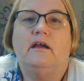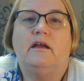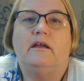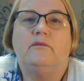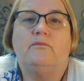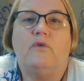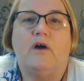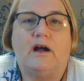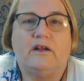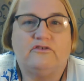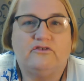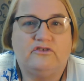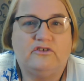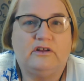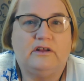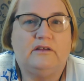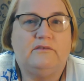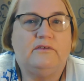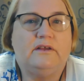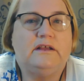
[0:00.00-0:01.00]
watch
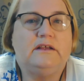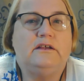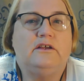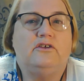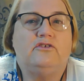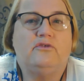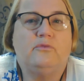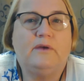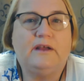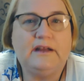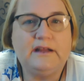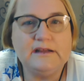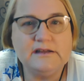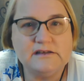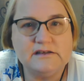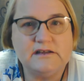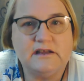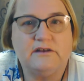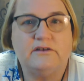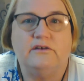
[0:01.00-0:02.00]
TV. We'd
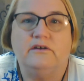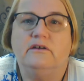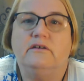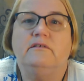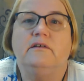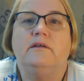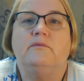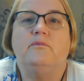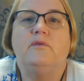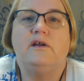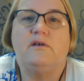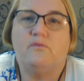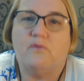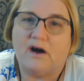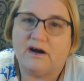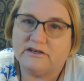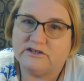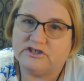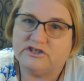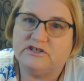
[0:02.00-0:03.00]
eat dinner and we'd
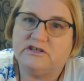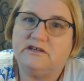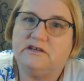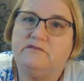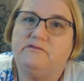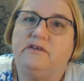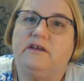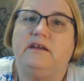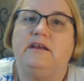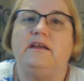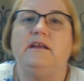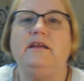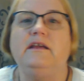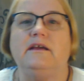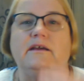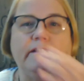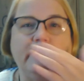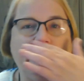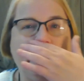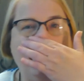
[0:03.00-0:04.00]
watch TV,
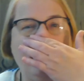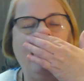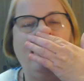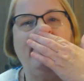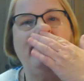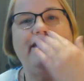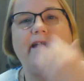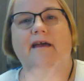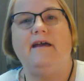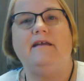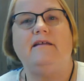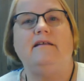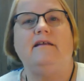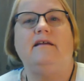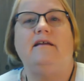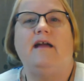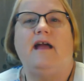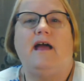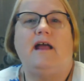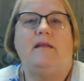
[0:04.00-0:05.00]
and then
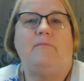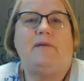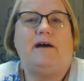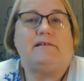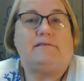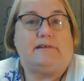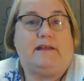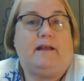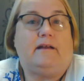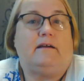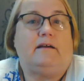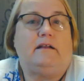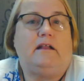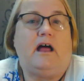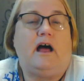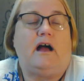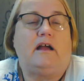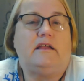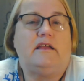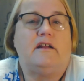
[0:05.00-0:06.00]
at about 10
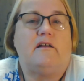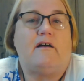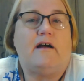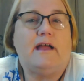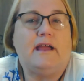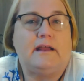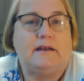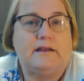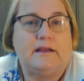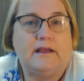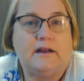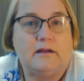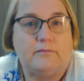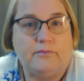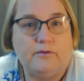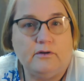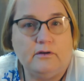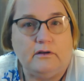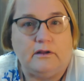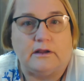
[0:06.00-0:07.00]
o'clock, I had to get up
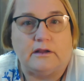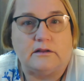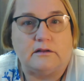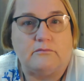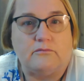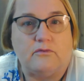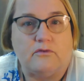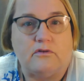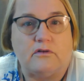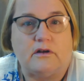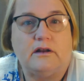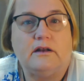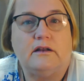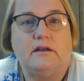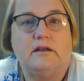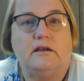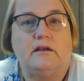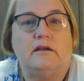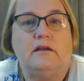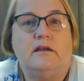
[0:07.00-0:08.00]
early in the morning.
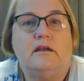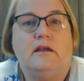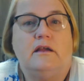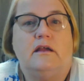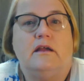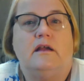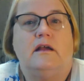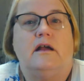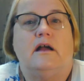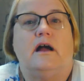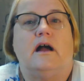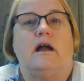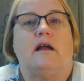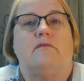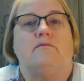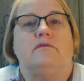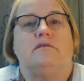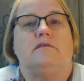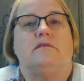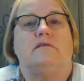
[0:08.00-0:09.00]

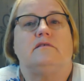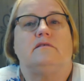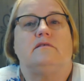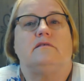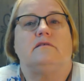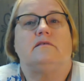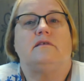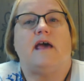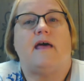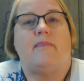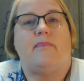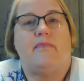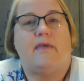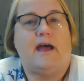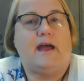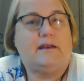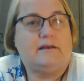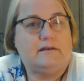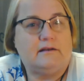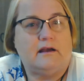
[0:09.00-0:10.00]
At
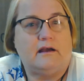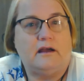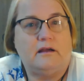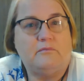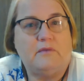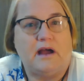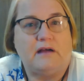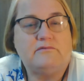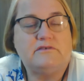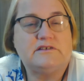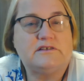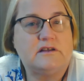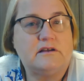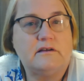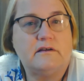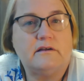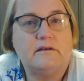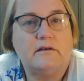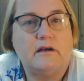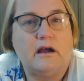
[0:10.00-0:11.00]
that time, I was
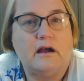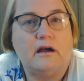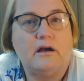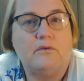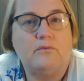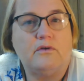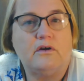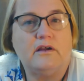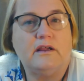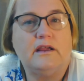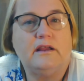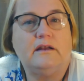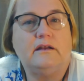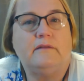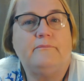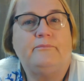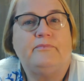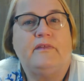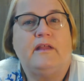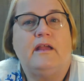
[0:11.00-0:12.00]

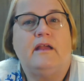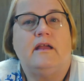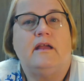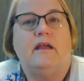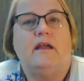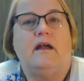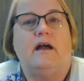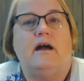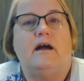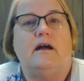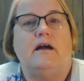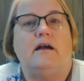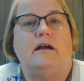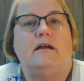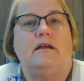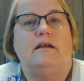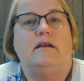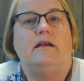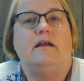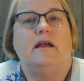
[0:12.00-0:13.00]
working
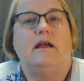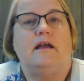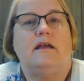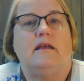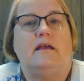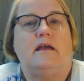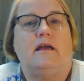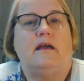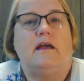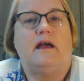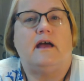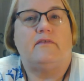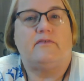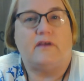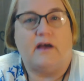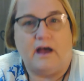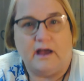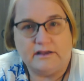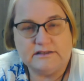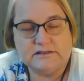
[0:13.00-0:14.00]
at
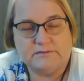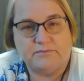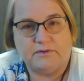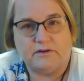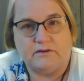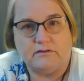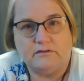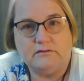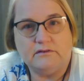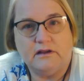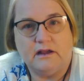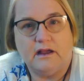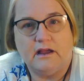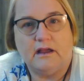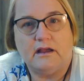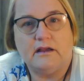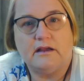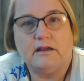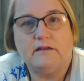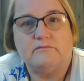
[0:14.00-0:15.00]
the hospital.
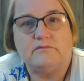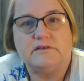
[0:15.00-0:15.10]
I